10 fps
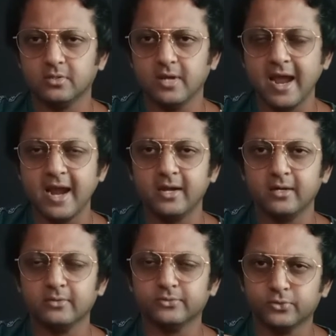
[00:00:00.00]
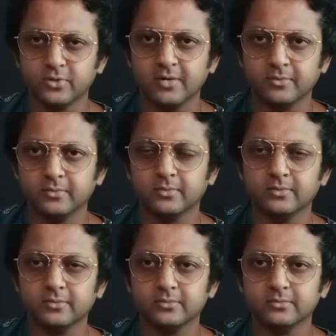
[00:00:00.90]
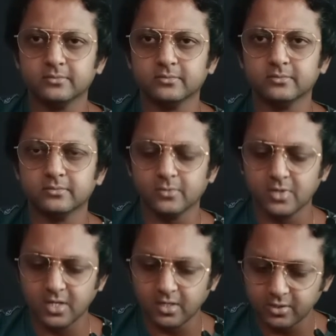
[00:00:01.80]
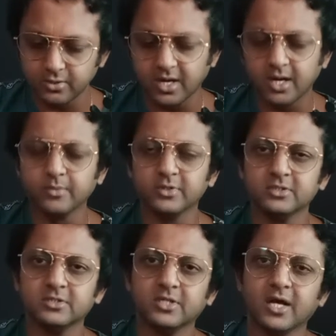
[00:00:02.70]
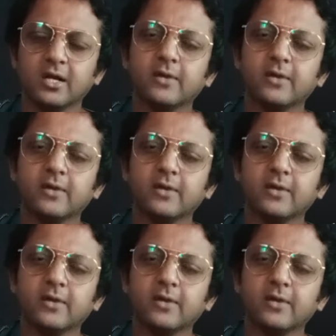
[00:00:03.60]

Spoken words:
hand, forearm, your arm on the sitar,